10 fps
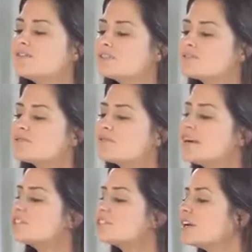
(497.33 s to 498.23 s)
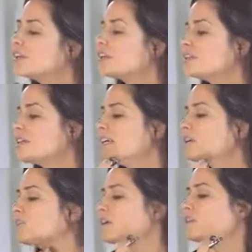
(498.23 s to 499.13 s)
feels fresh and
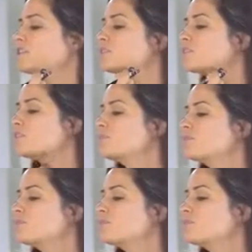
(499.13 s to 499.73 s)
clean. You want to make sure that you